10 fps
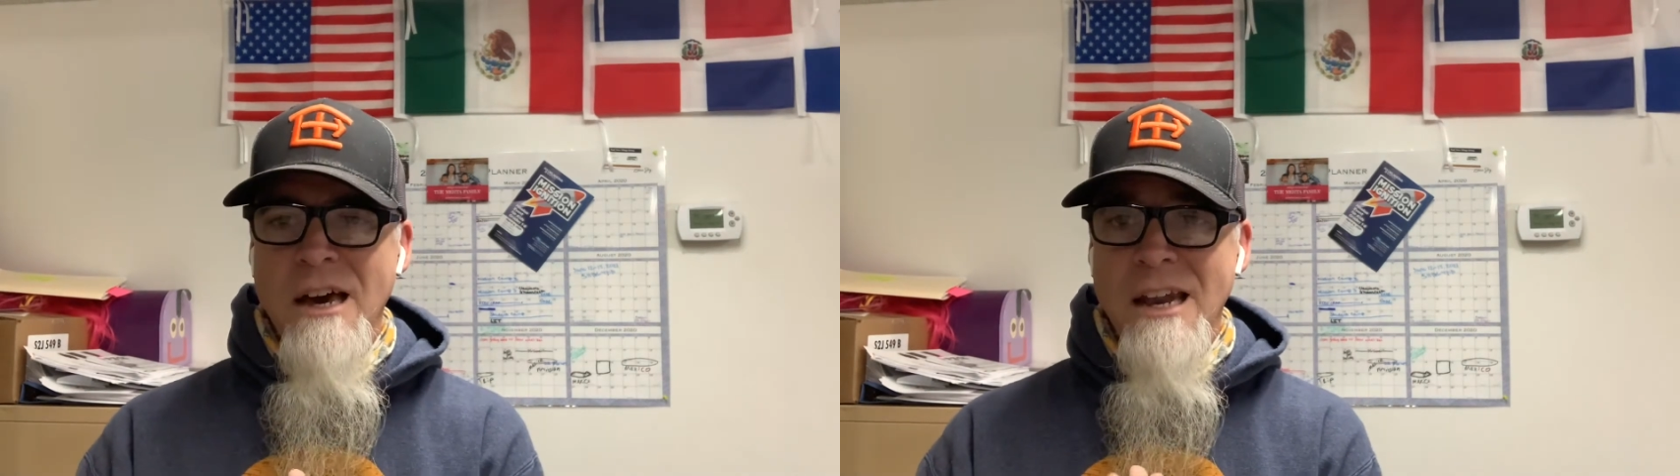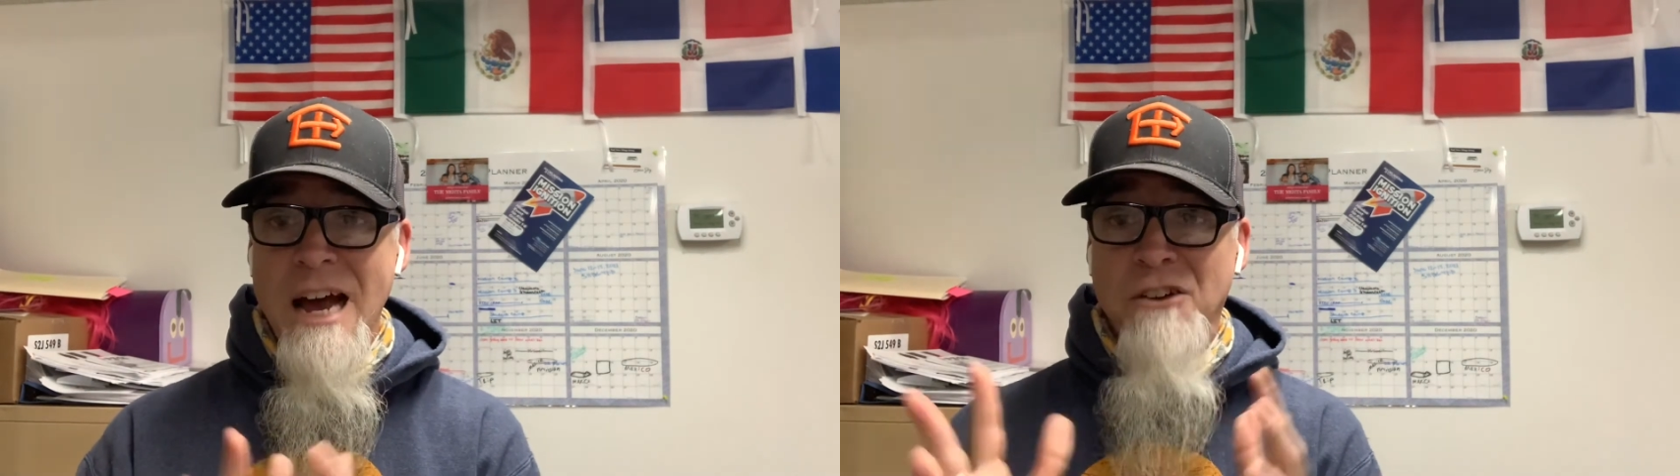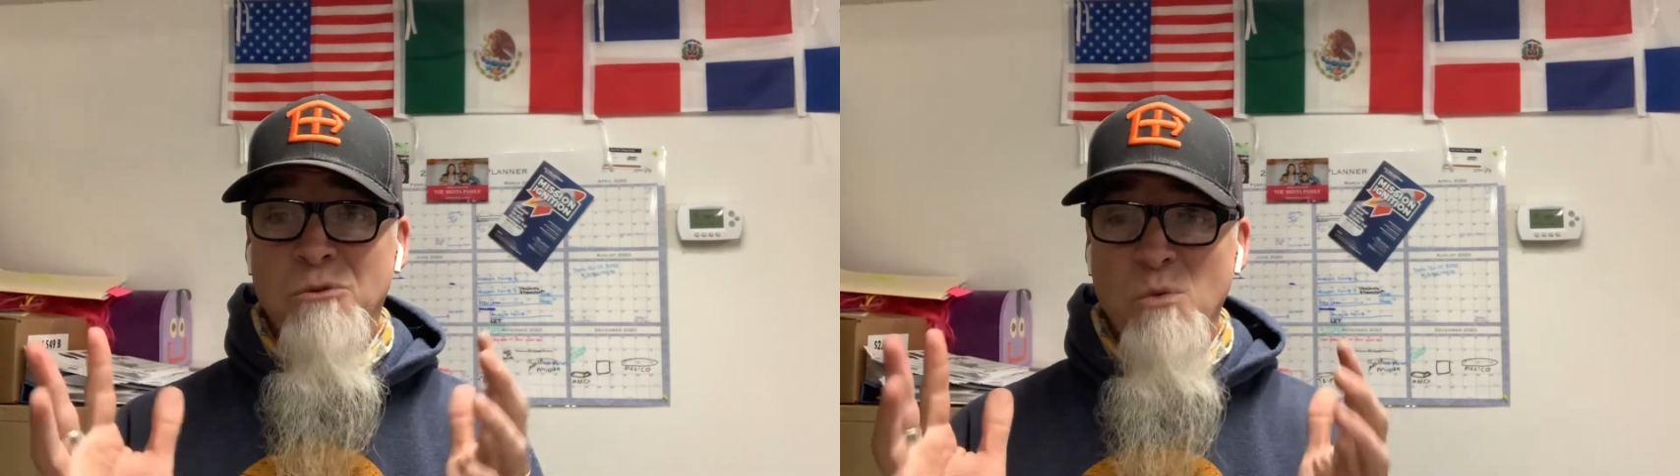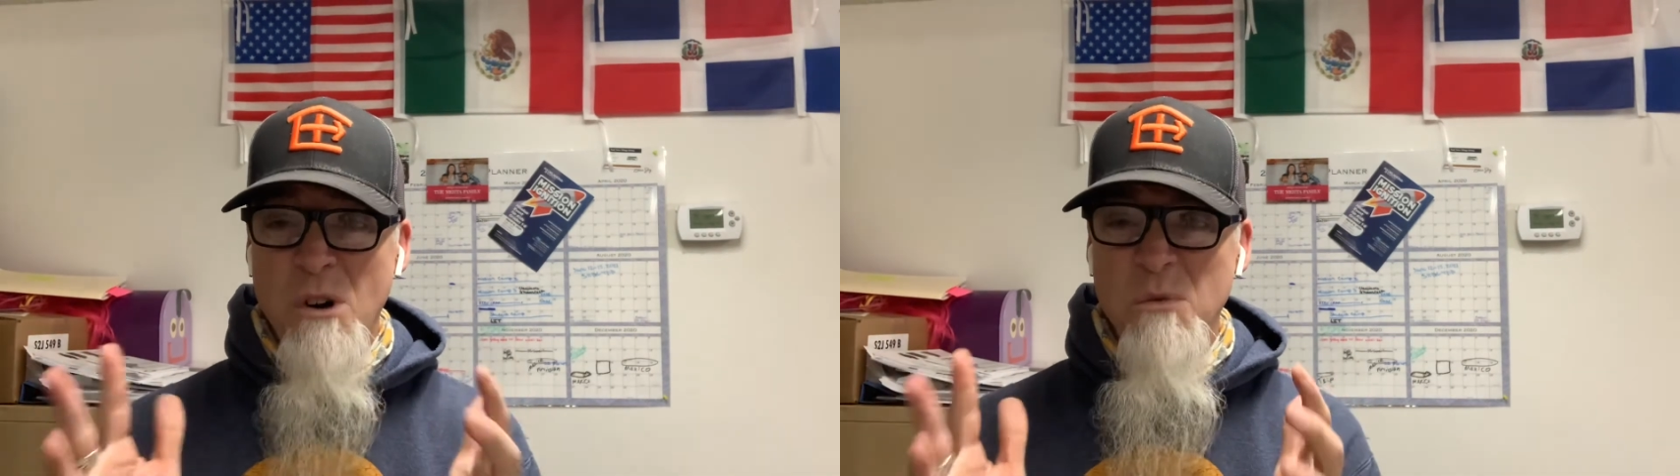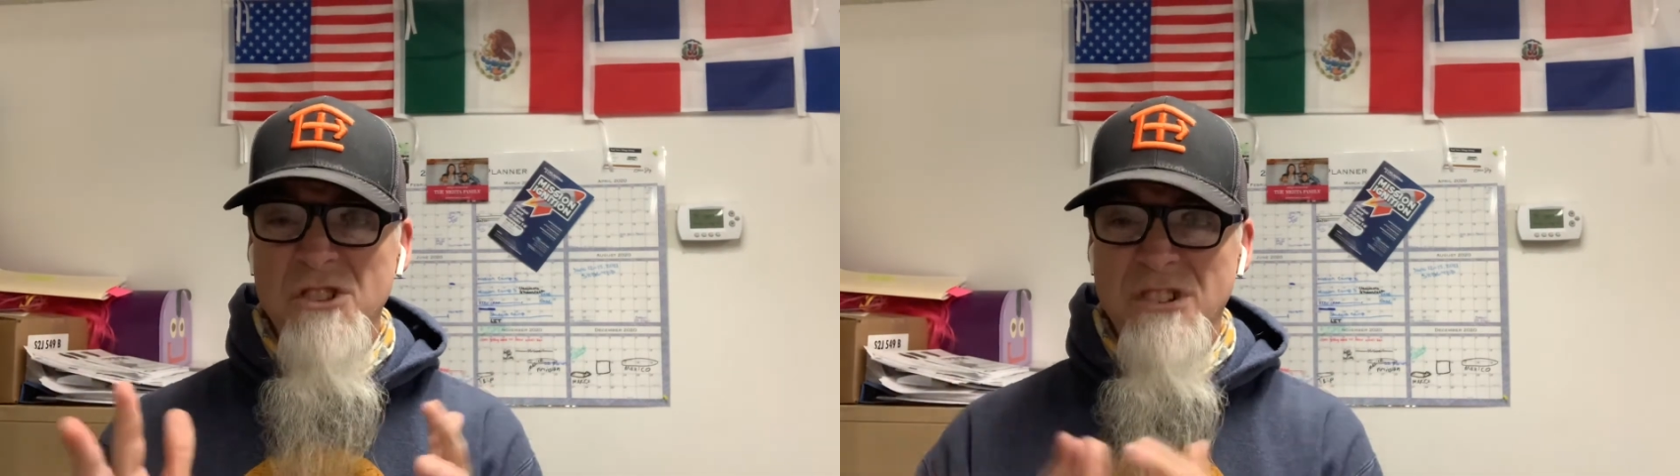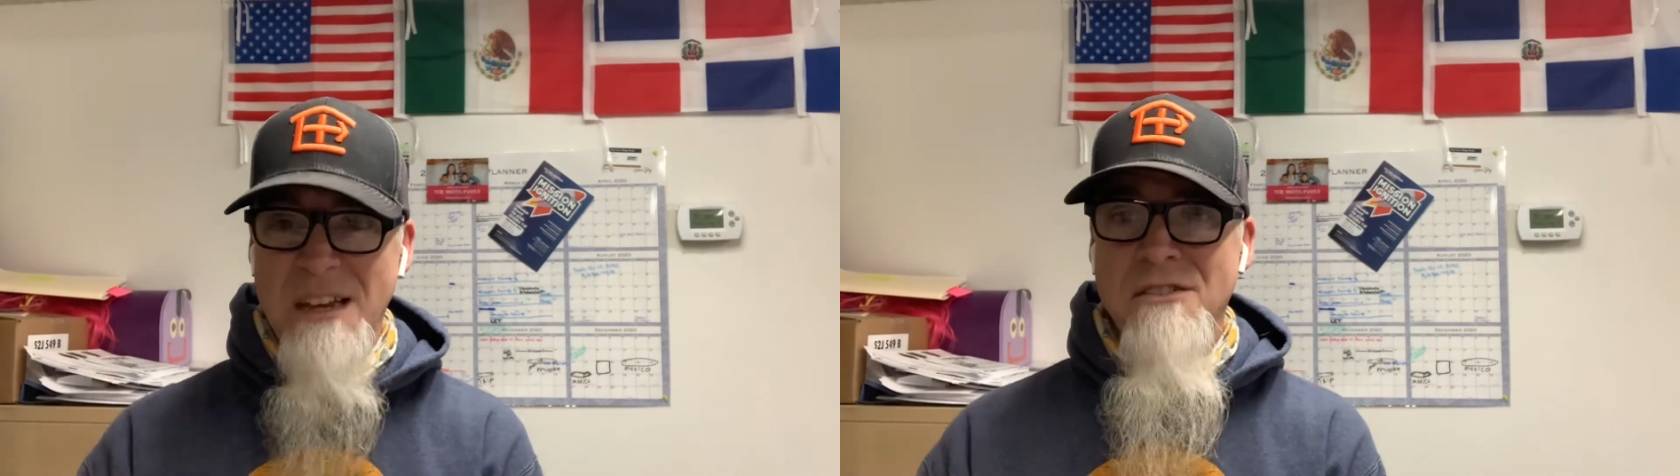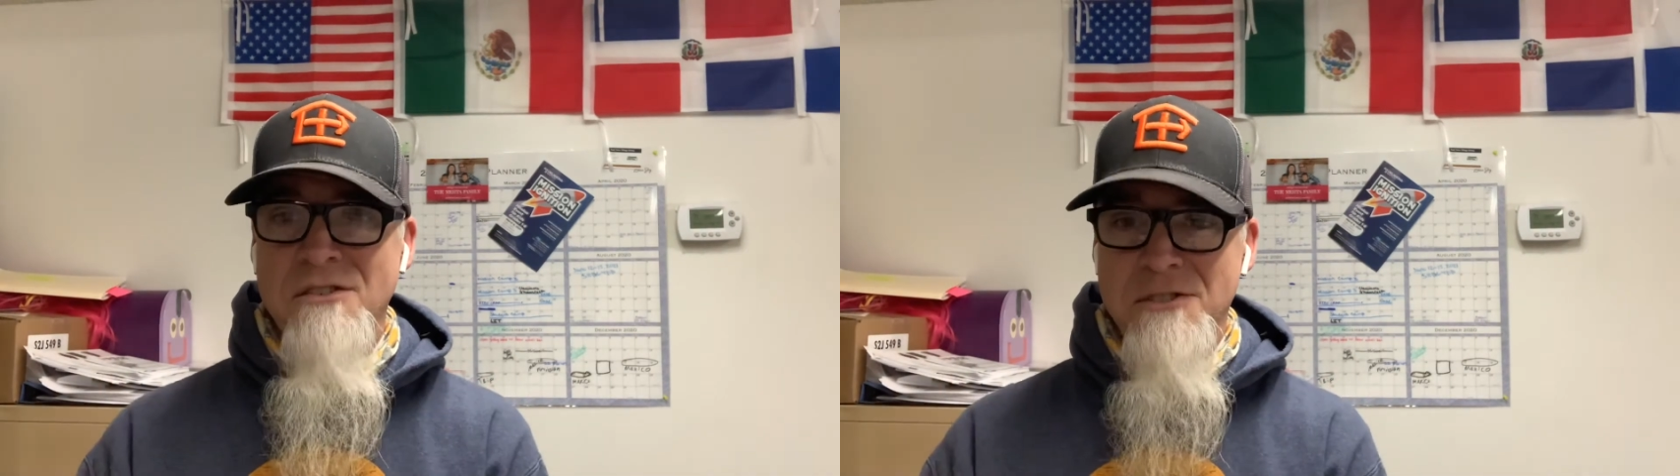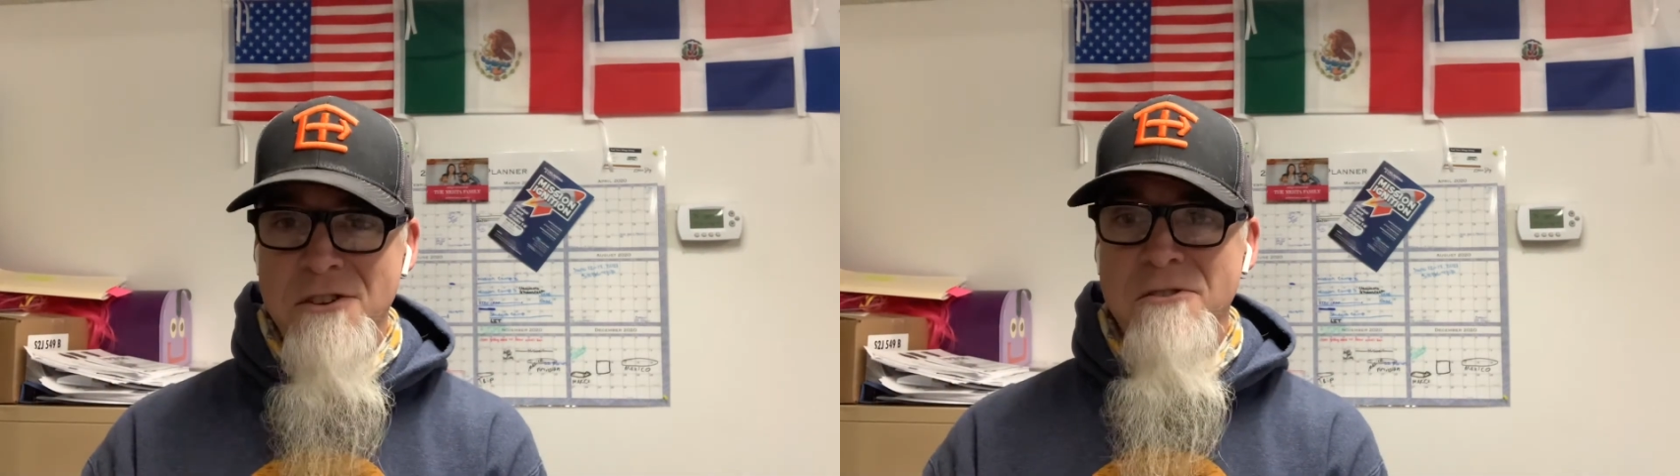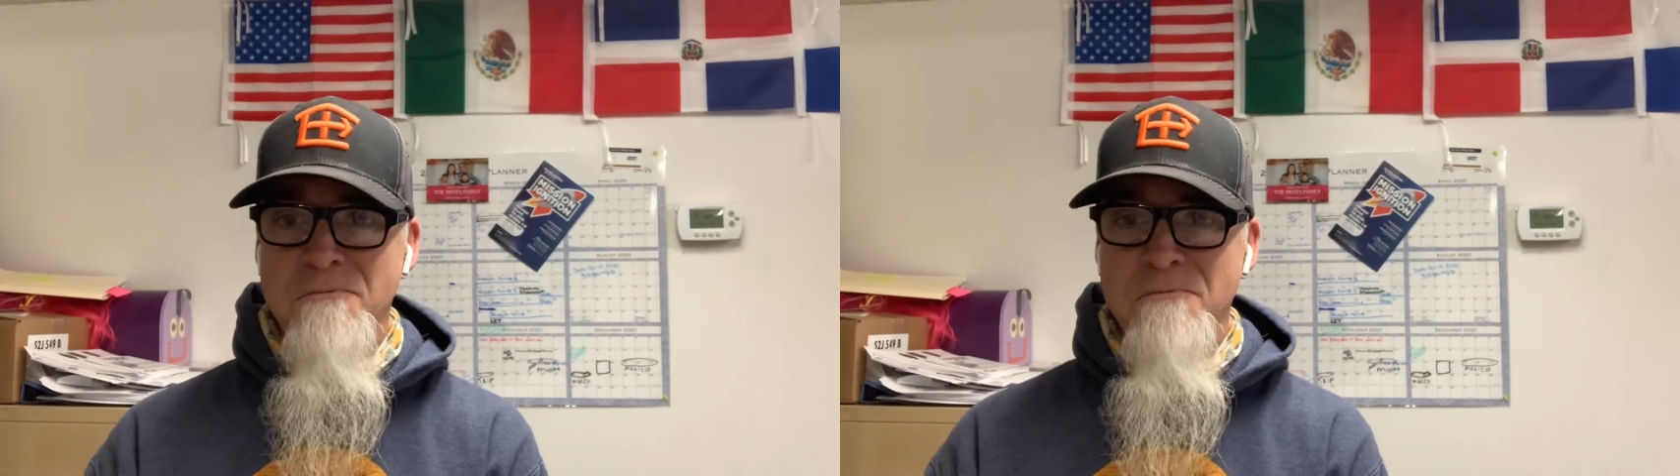and ask, what would Jesus do?